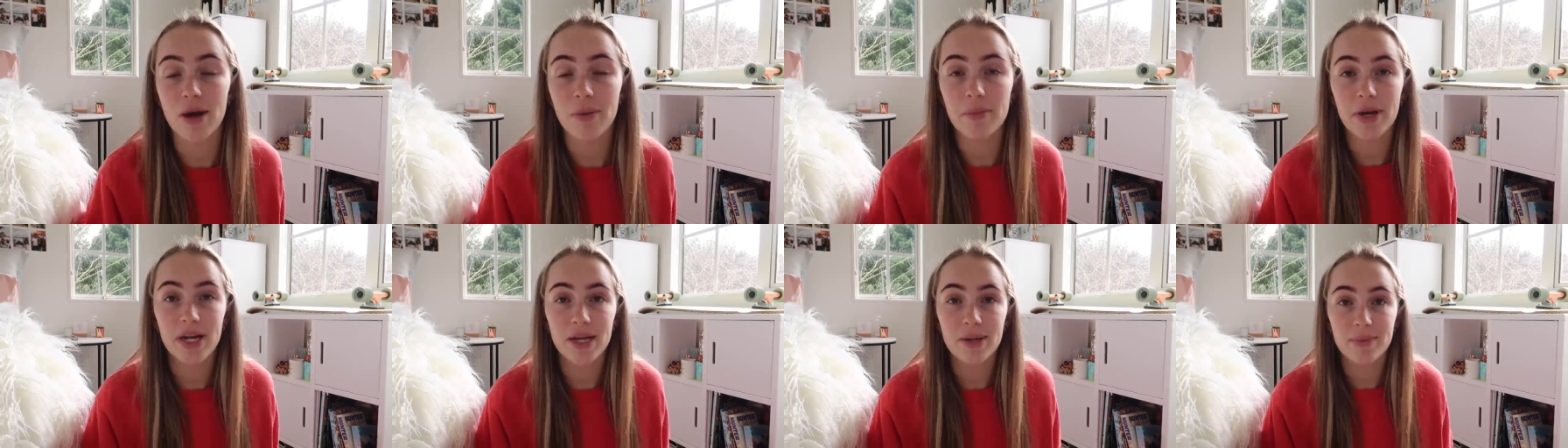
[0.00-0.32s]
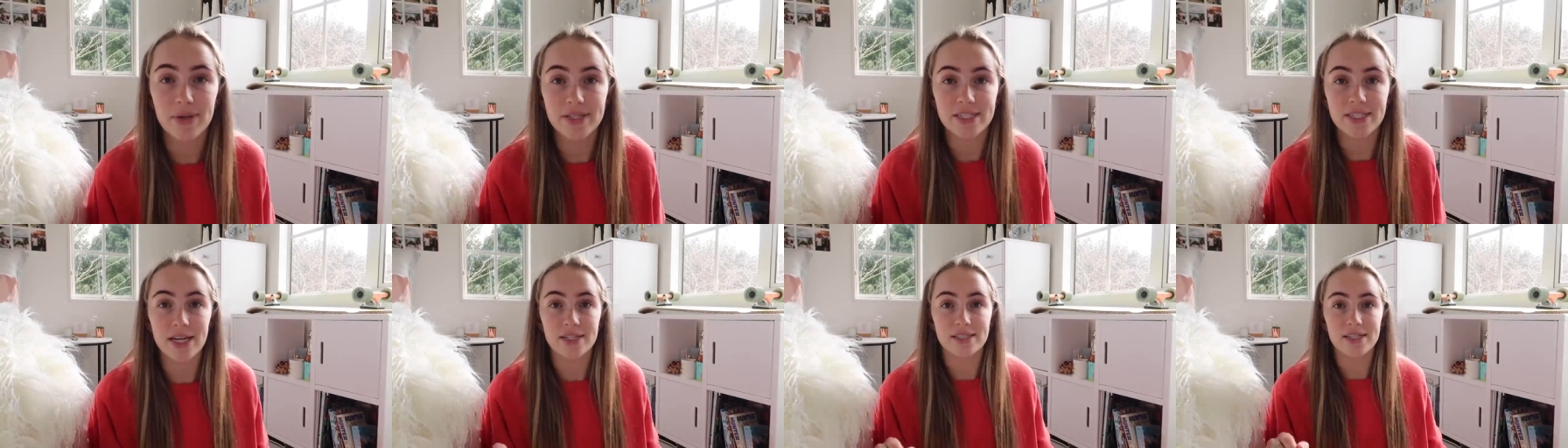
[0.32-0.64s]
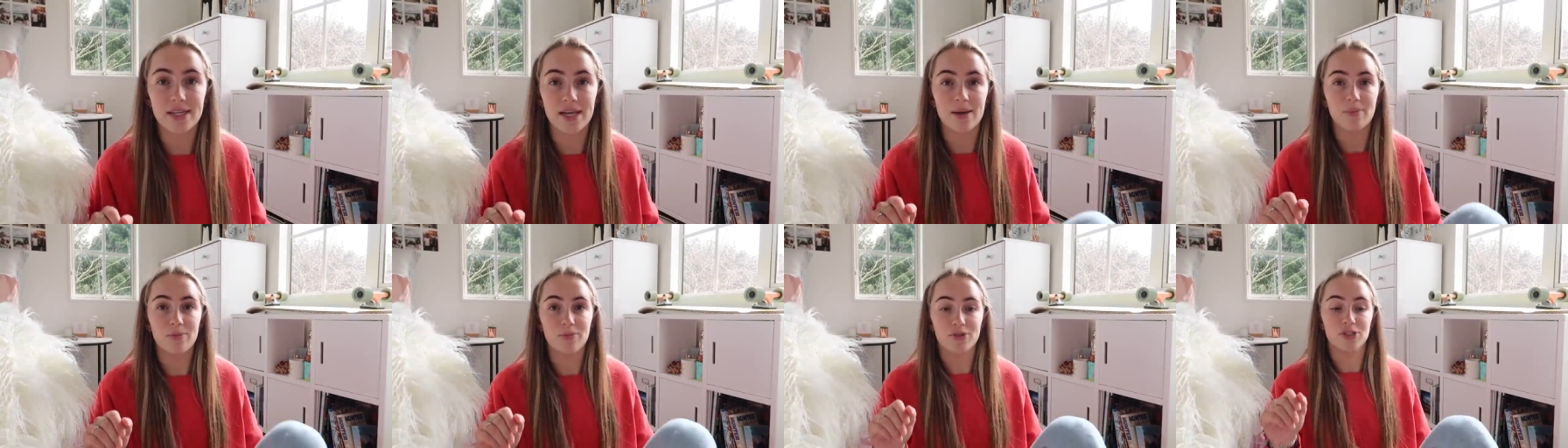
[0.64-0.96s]
I'm heading back down
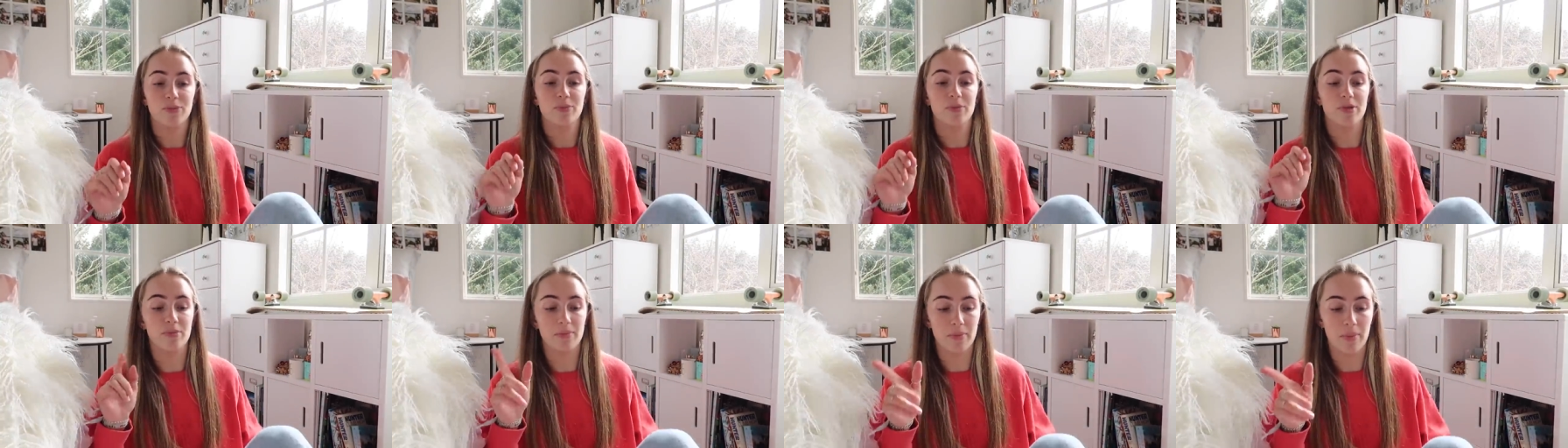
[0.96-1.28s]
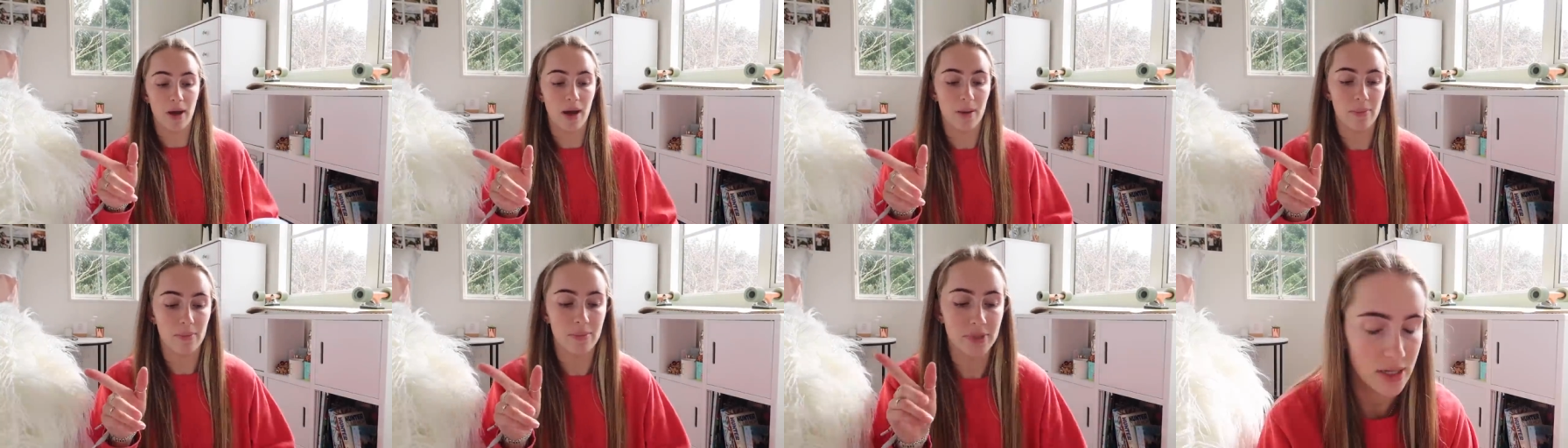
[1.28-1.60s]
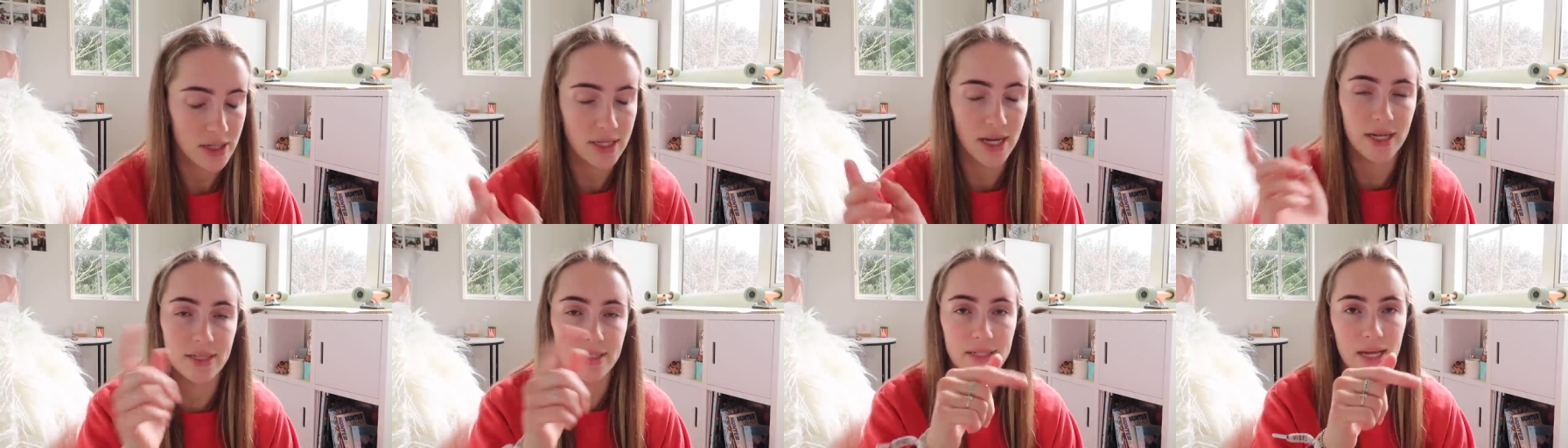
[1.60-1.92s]
to Hamilton with mum.
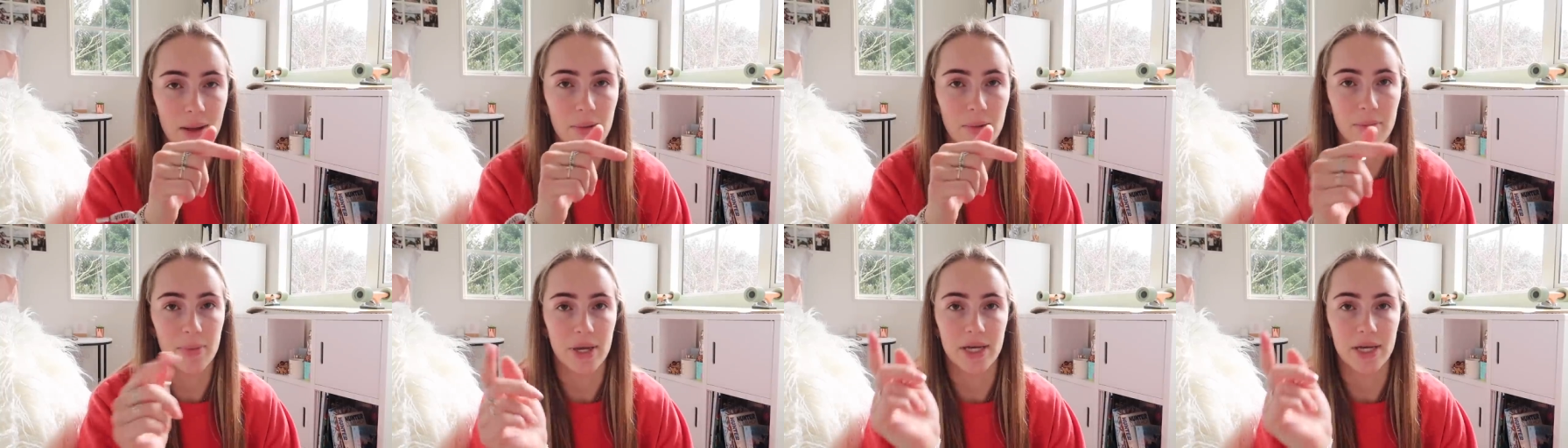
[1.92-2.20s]
Dad's coming,